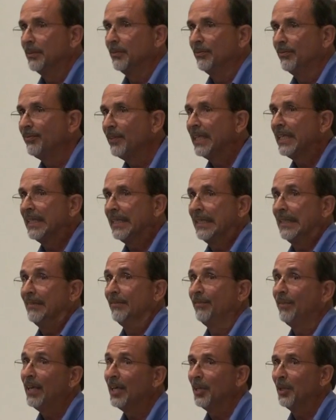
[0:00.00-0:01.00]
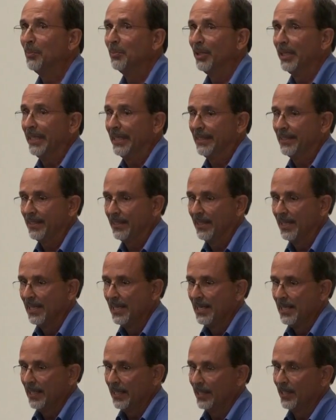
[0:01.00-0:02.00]
in finding fire breaks.
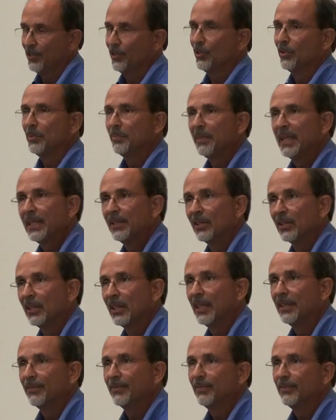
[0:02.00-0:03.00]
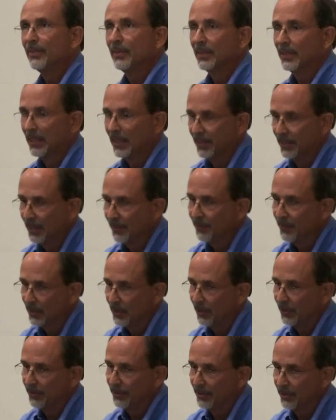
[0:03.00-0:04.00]
So it made their life a little
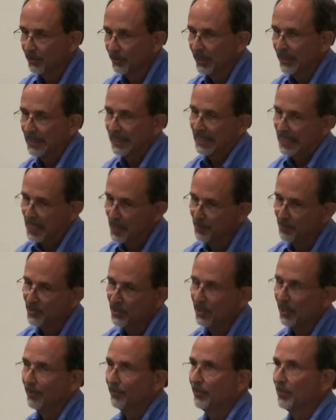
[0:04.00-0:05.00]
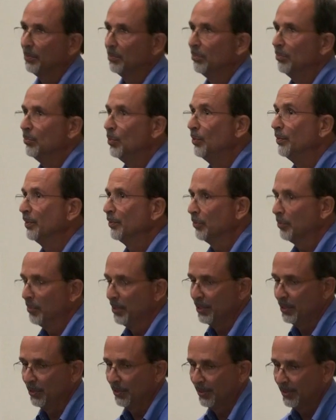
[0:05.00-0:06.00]
difficult in trying to keep stuff from moving from
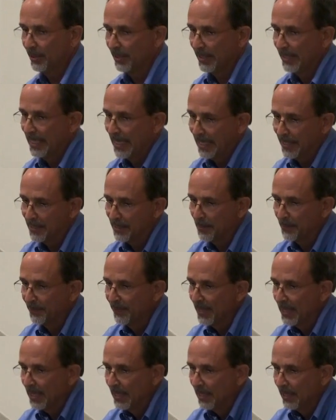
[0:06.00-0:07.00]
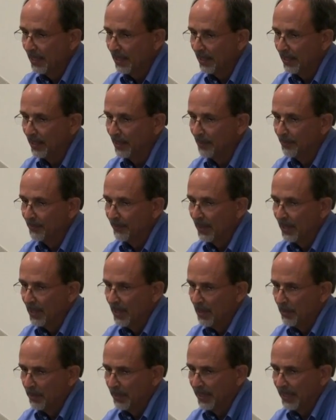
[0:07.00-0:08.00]
one unit to the next.
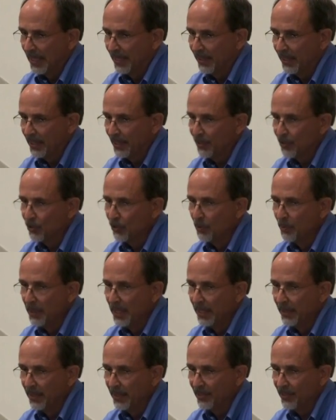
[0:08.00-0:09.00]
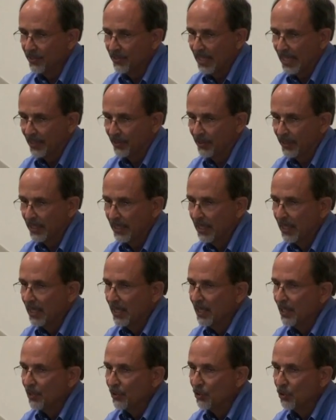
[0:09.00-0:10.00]
But then I think I zoom in. This is actually
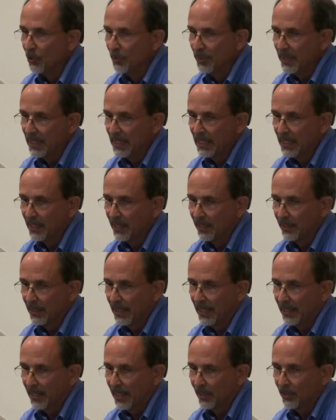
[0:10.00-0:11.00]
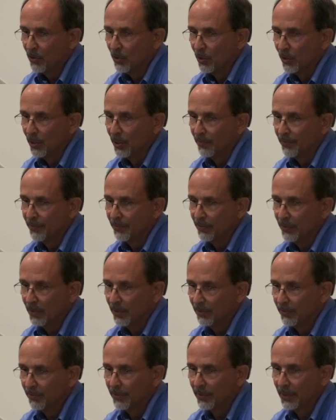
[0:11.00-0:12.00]
zooming in at that corner
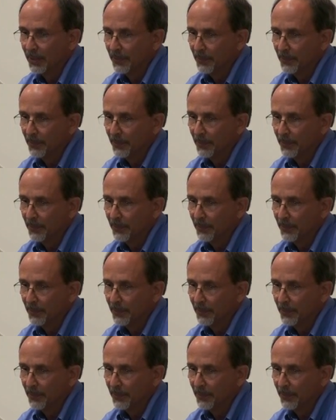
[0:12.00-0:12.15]
of